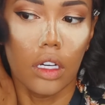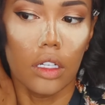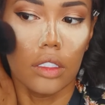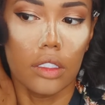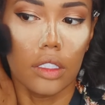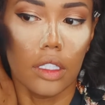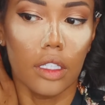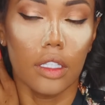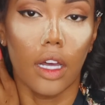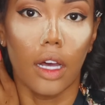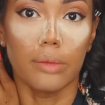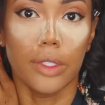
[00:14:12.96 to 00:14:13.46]

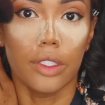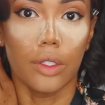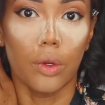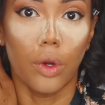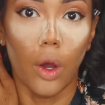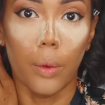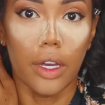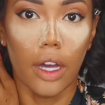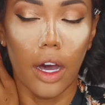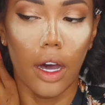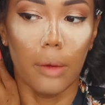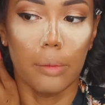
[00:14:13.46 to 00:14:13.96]
See, I'm still
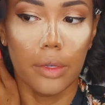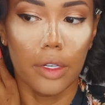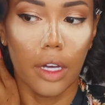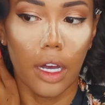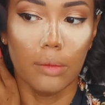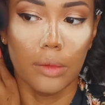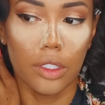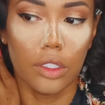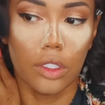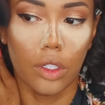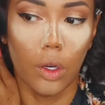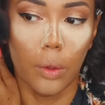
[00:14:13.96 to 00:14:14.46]
going up.
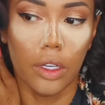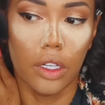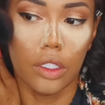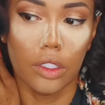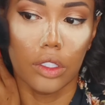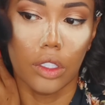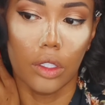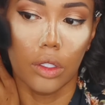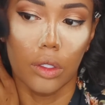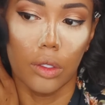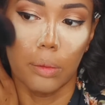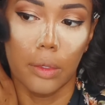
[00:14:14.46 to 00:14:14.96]
I'm just going in a
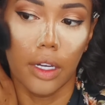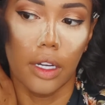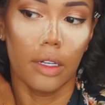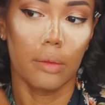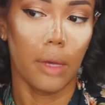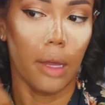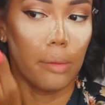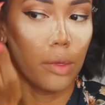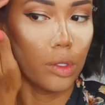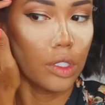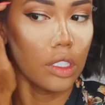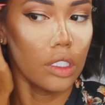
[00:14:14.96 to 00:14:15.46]
circle, but
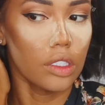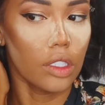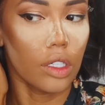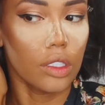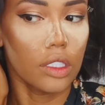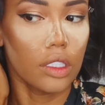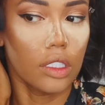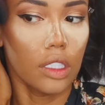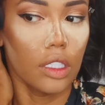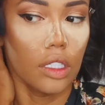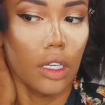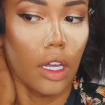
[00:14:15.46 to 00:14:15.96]
my motions are
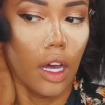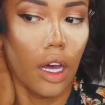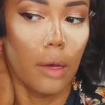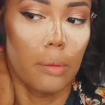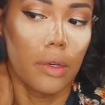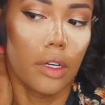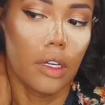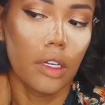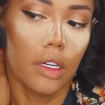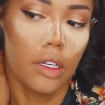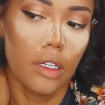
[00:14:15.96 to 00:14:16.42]
still up.